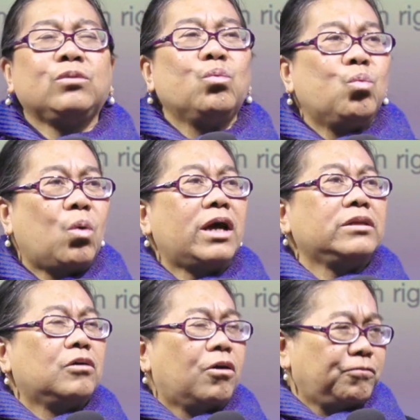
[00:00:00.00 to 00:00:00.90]
and
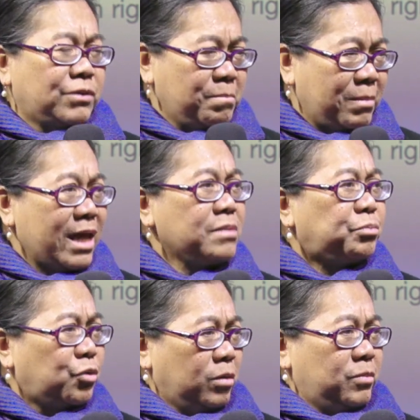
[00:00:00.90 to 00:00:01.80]
one of the main
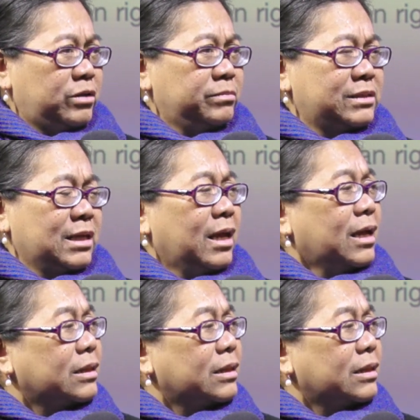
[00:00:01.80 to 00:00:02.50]
problems